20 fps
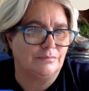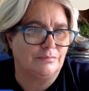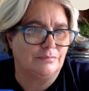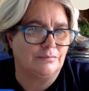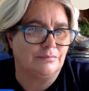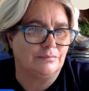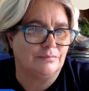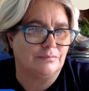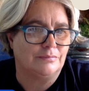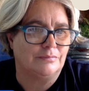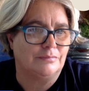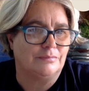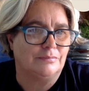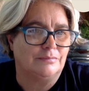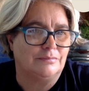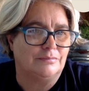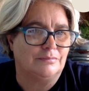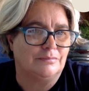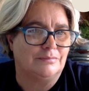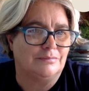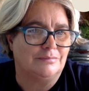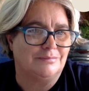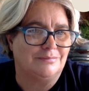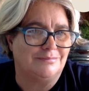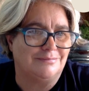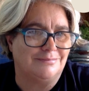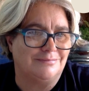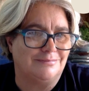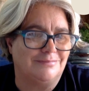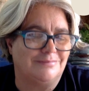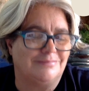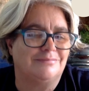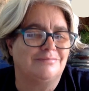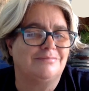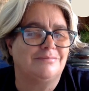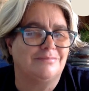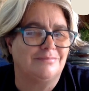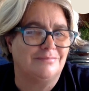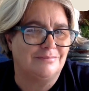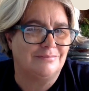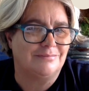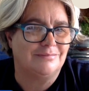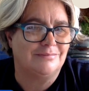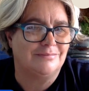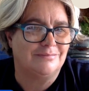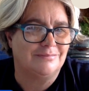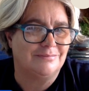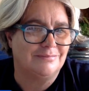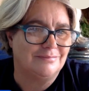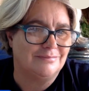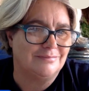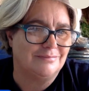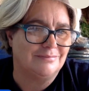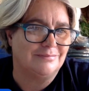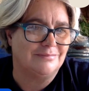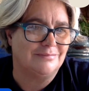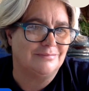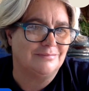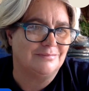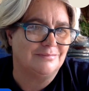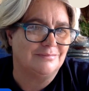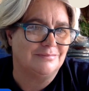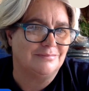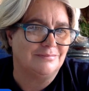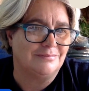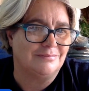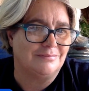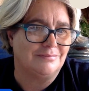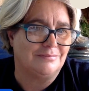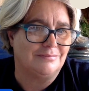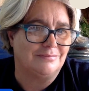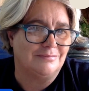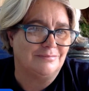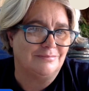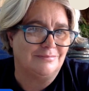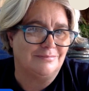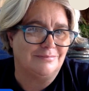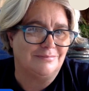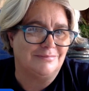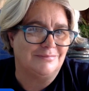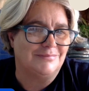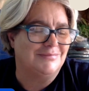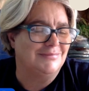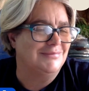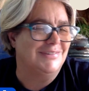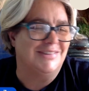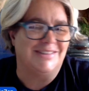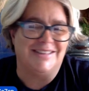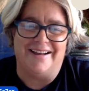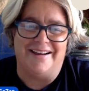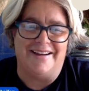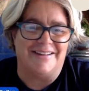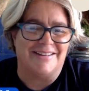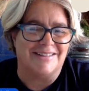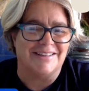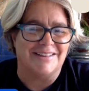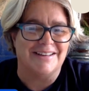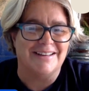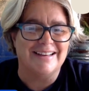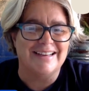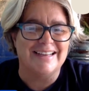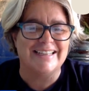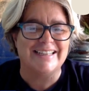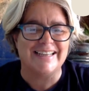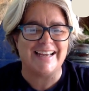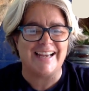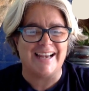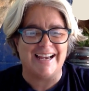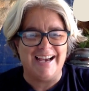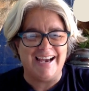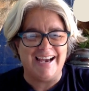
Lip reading: This person isn't speaking.